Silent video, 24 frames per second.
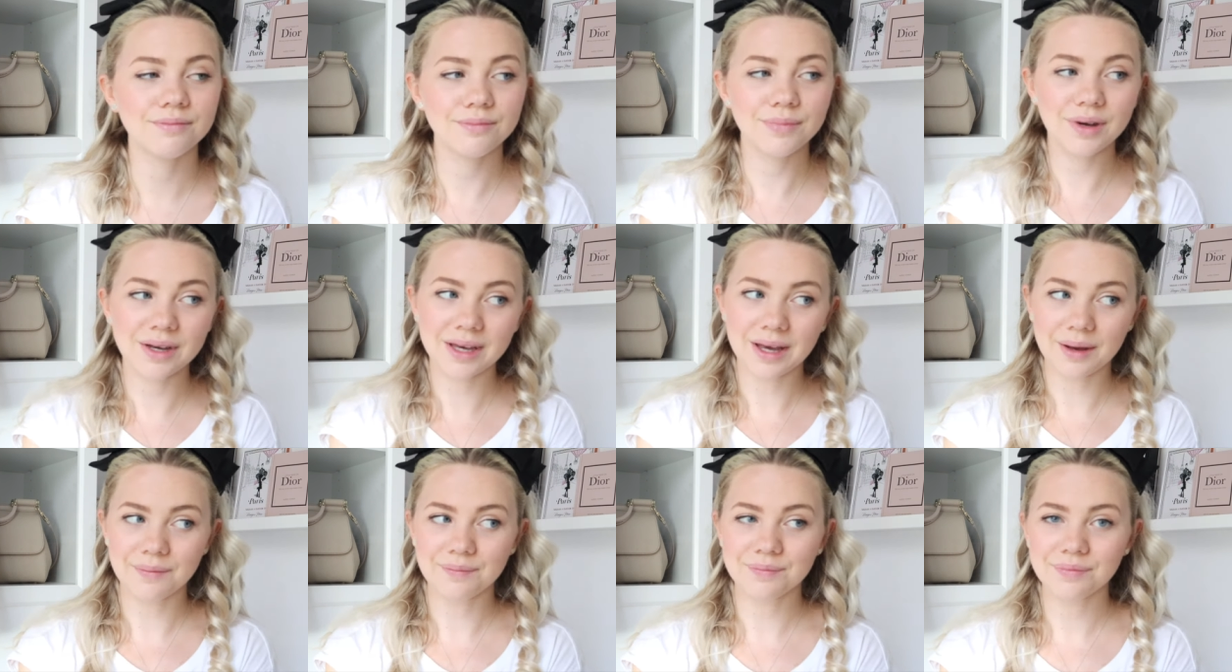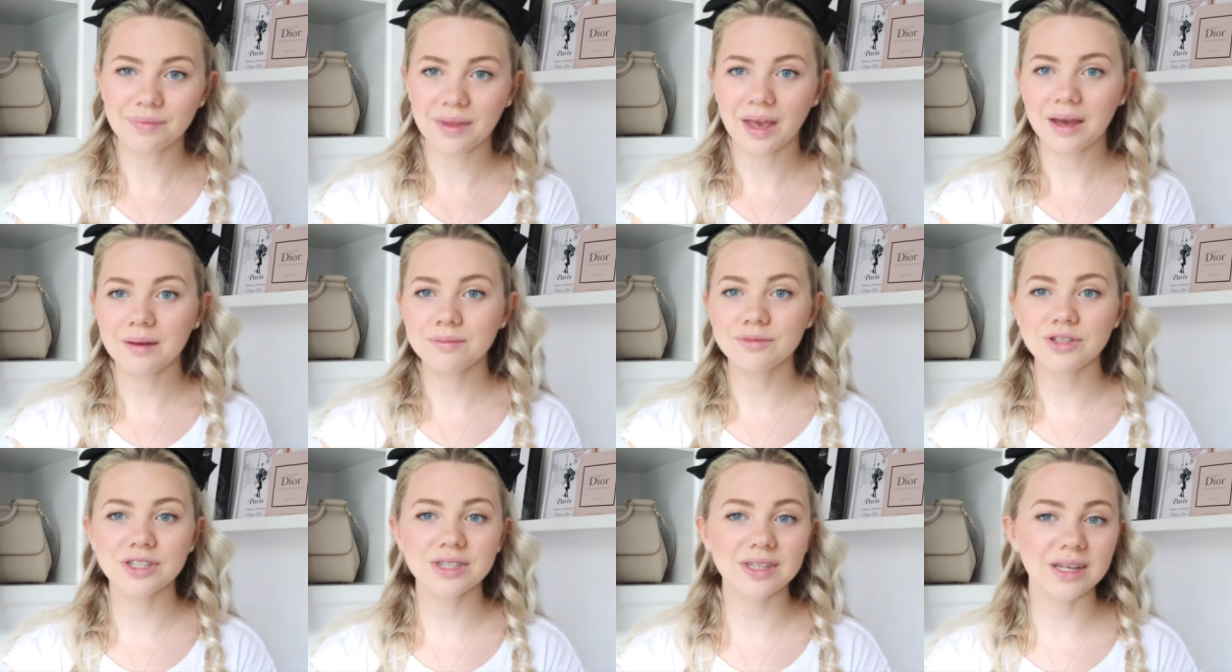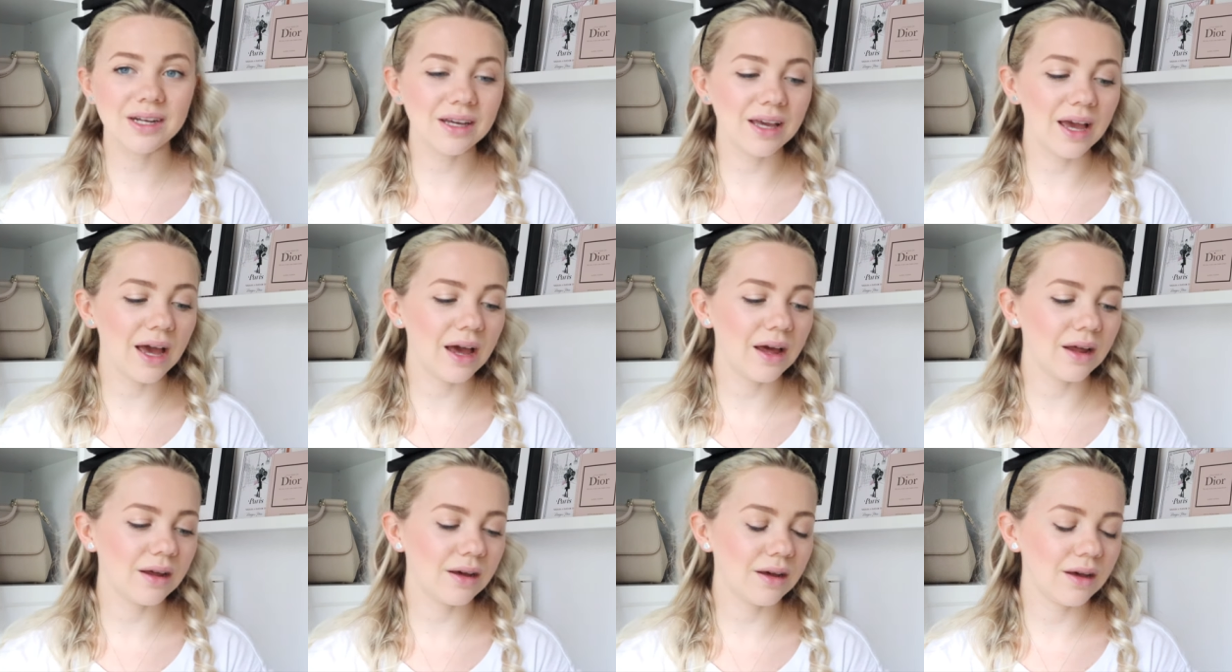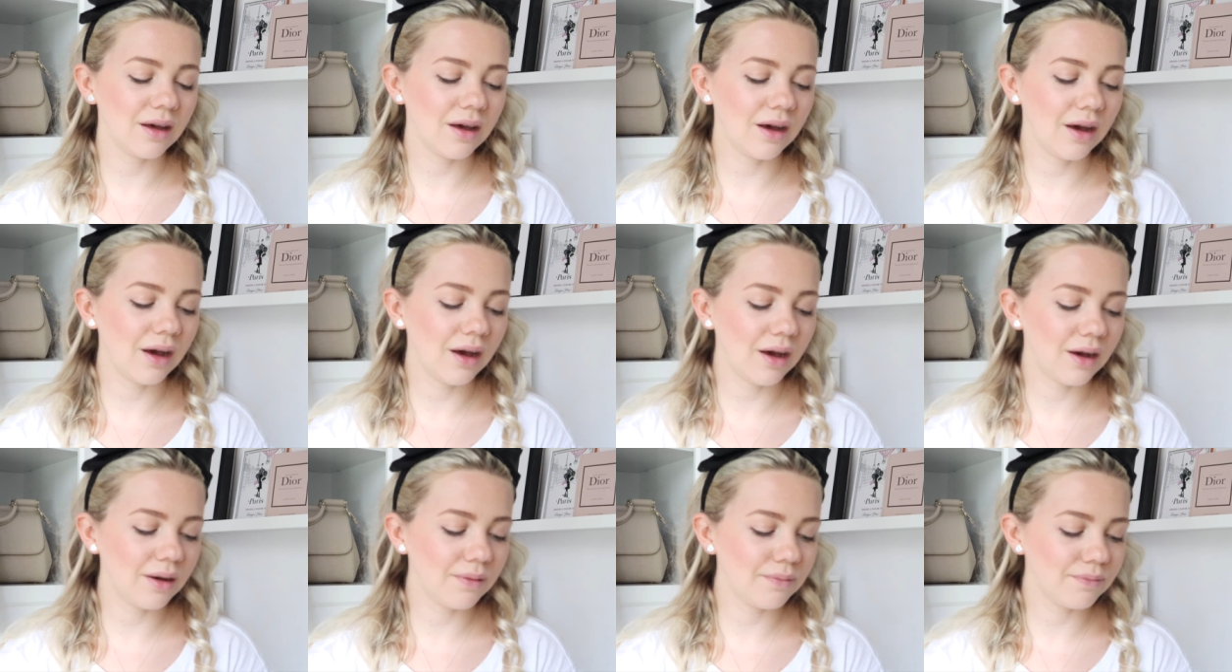But yeah, I'm just going to get
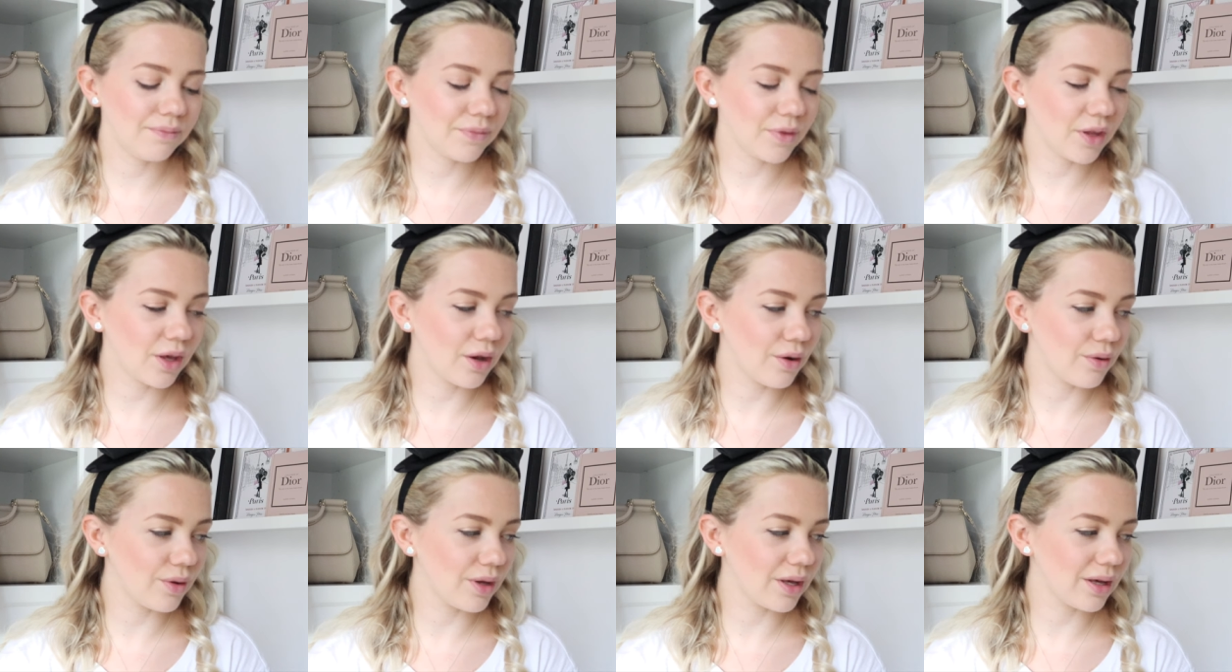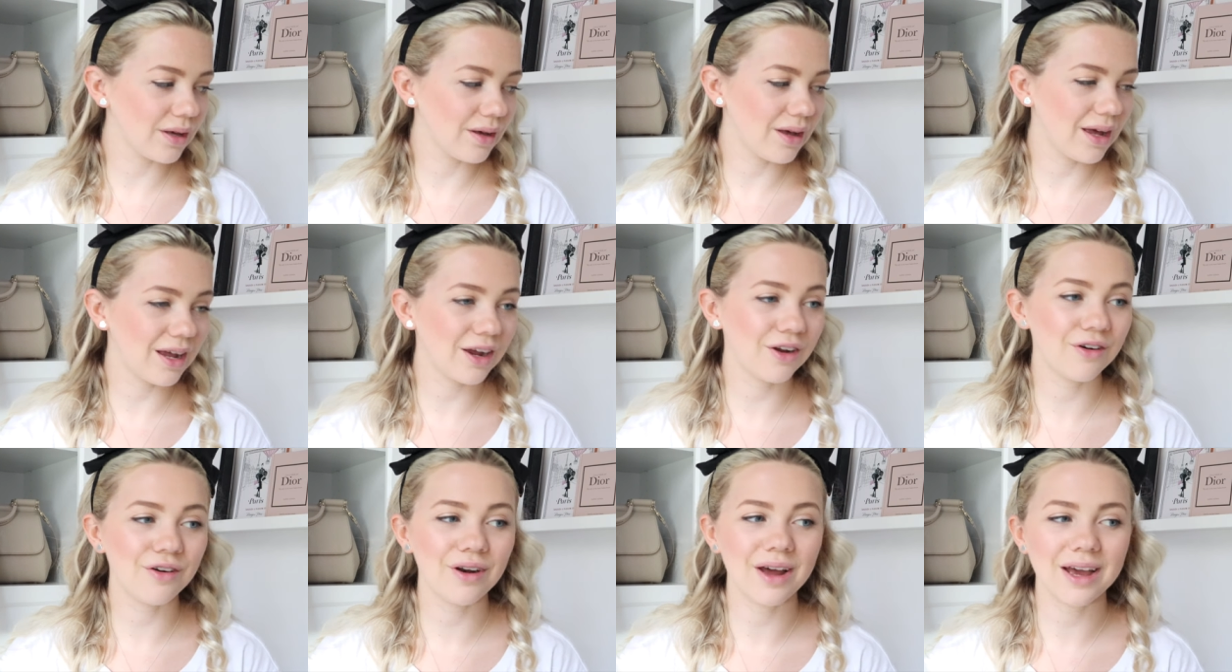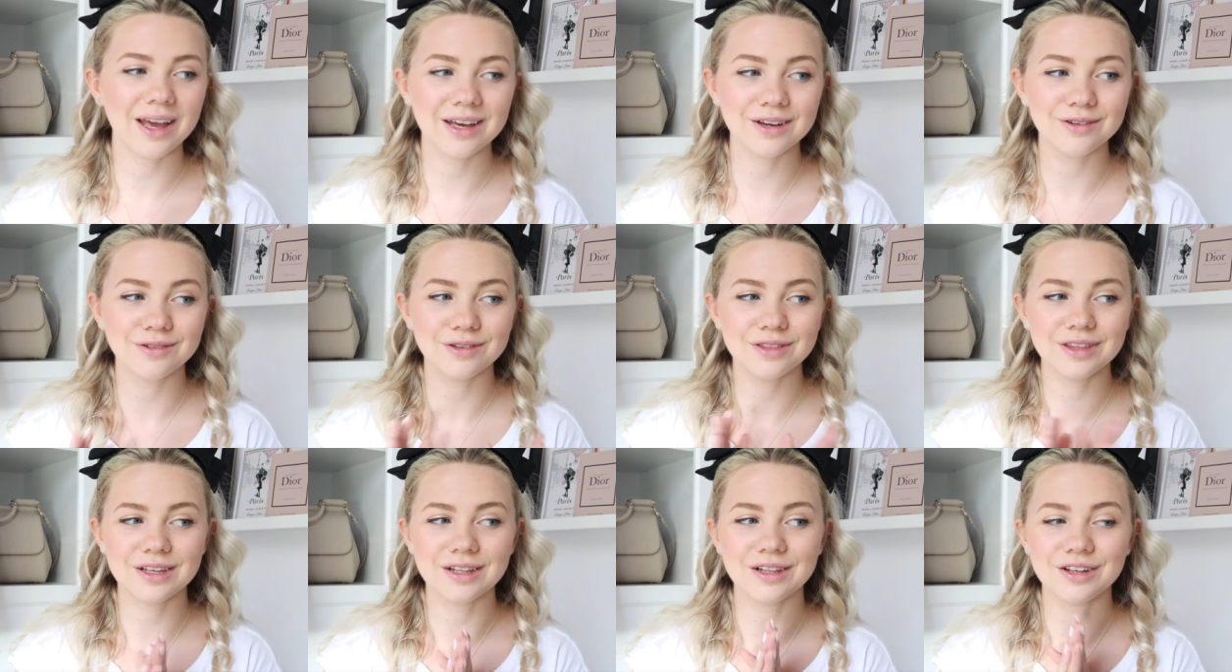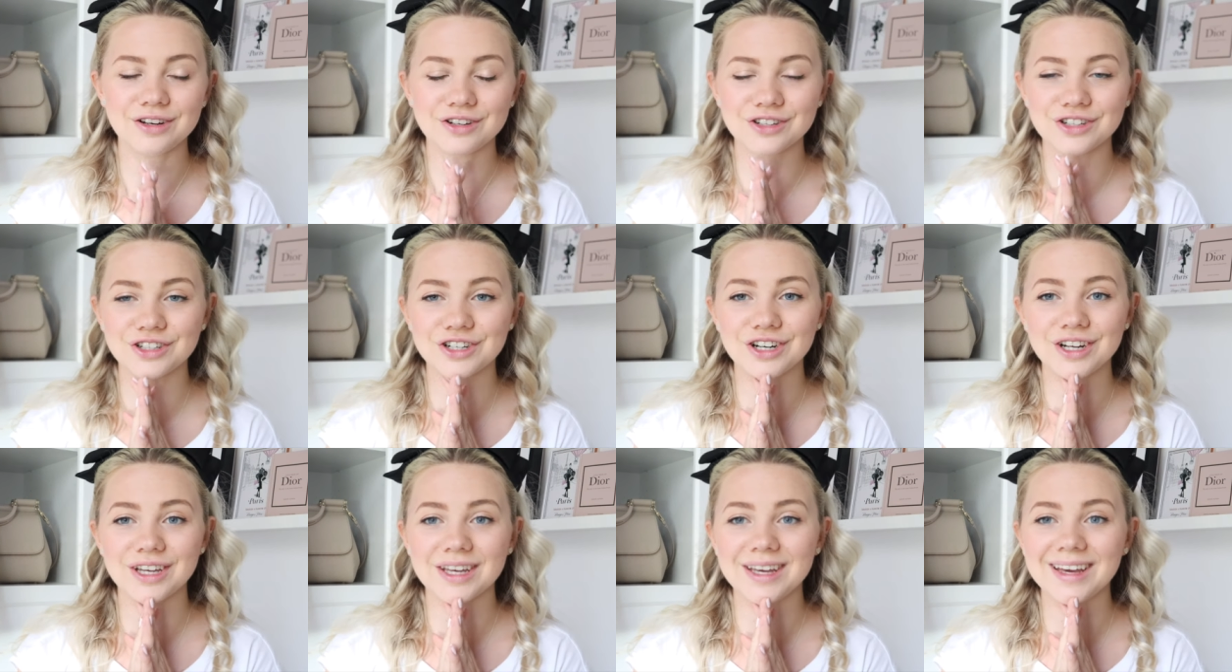going and cracking with the
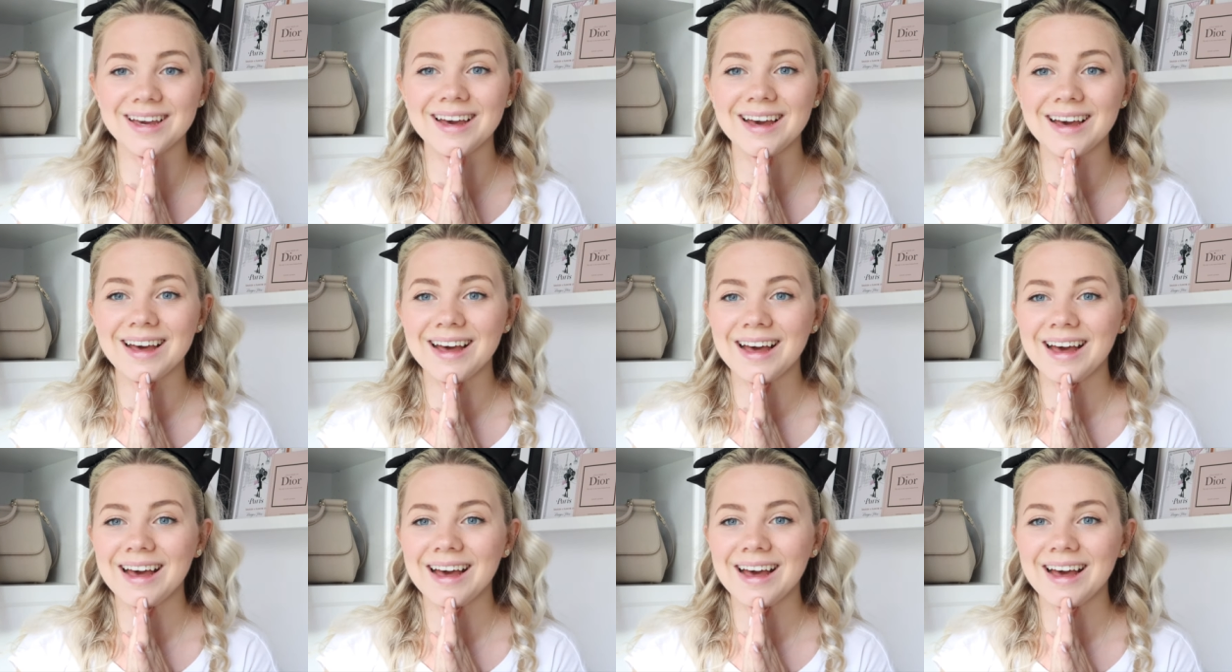laundry,